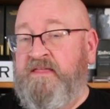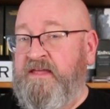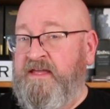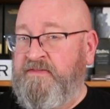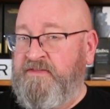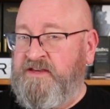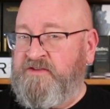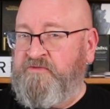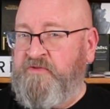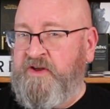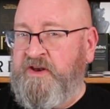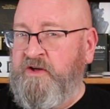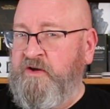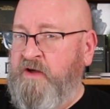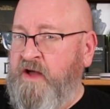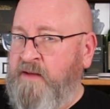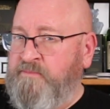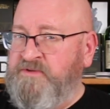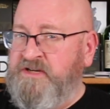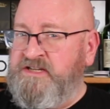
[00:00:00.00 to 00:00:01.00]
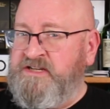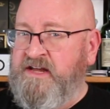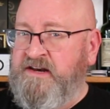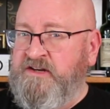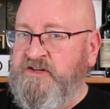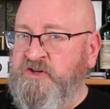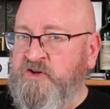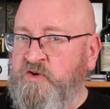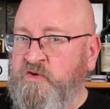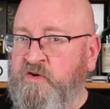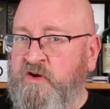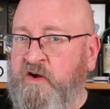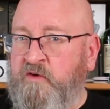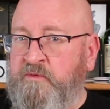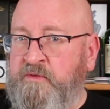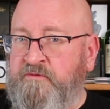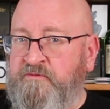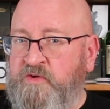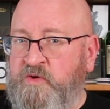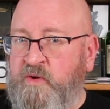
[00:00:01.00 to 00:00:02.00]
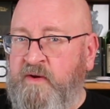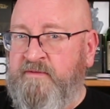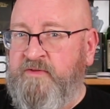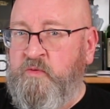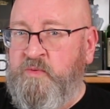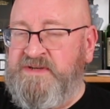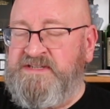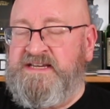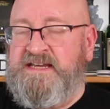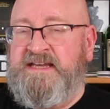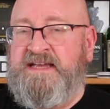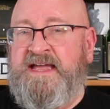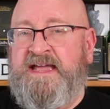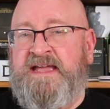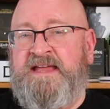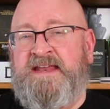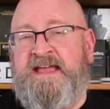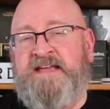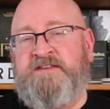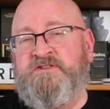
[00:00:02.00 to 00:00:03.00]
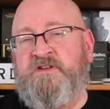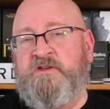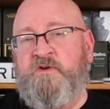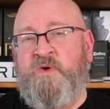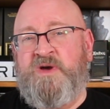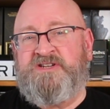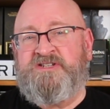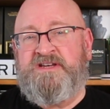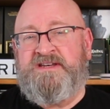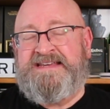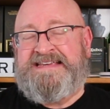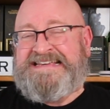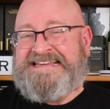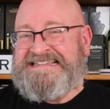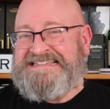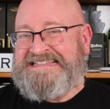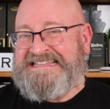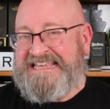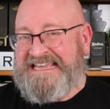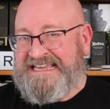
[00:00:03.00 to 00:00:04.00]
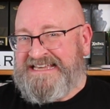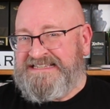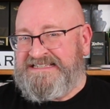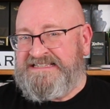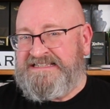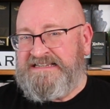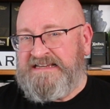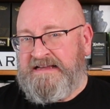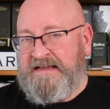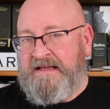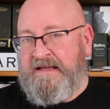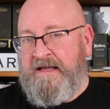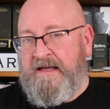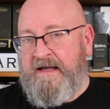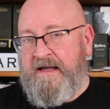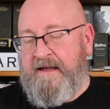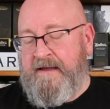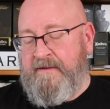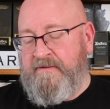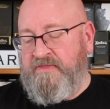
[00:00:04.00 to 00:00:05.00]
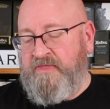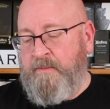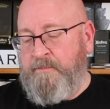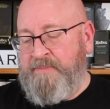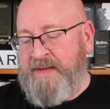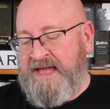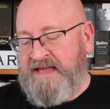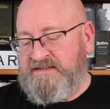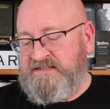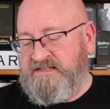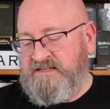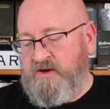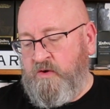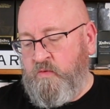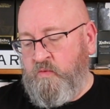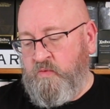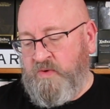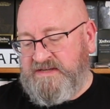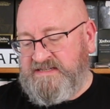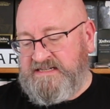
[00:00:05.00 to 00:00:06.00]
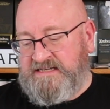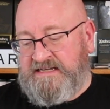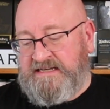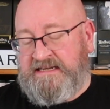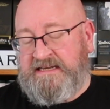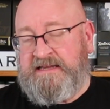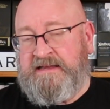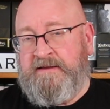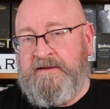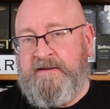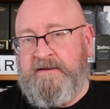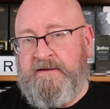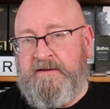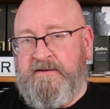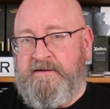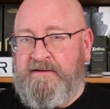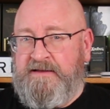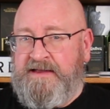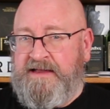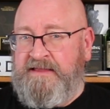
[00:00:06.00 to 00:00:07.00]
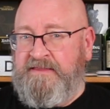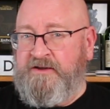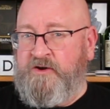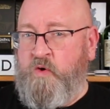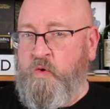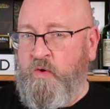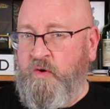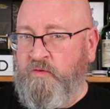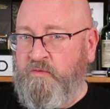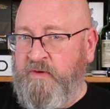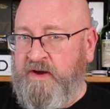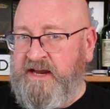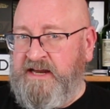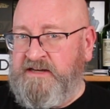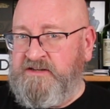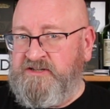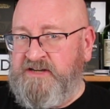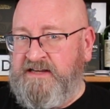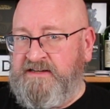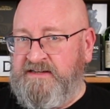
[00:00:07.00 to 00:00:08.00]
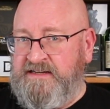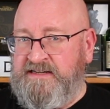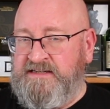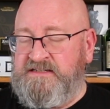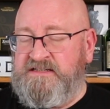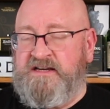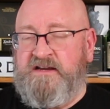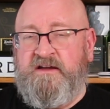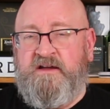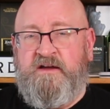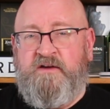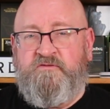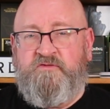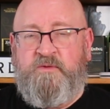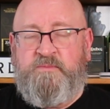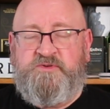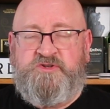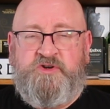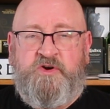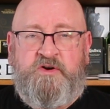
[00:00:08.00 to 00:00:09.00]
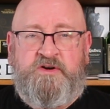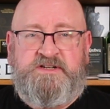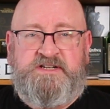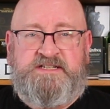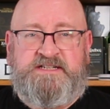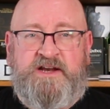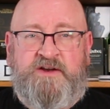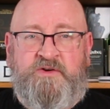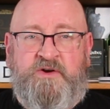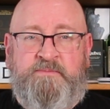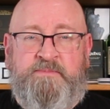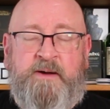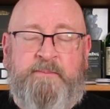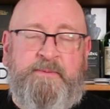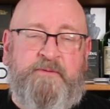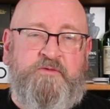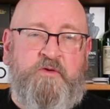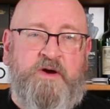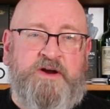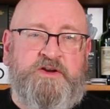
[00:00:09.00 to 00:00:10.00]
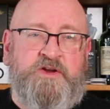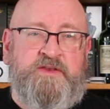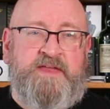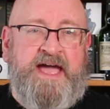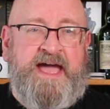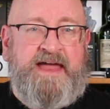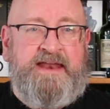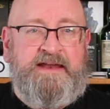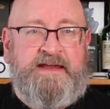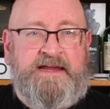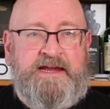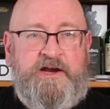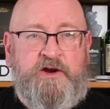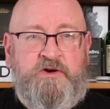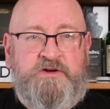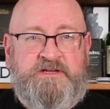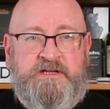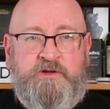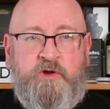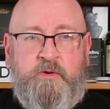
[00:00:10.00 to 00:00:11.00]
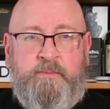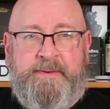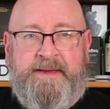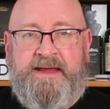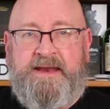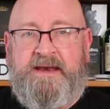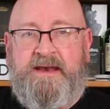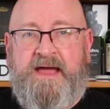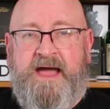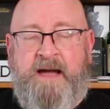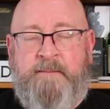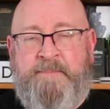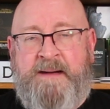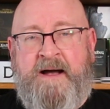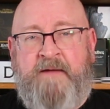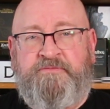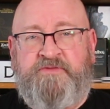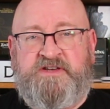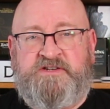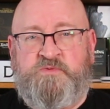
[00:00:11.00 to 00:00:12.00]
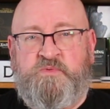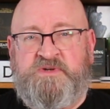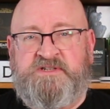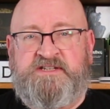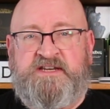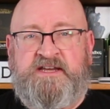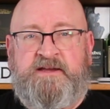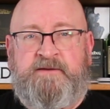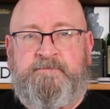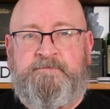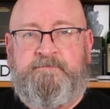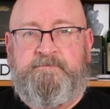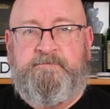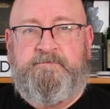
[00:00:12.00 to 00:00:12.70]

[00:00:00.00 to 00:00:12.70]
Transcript: In this video, I'm just going to do a review of the whiskey and answer the question, is this the best whiskey in the core range, at least, from Jura Distillery? But before I do that, here's a little bit about this whiskey.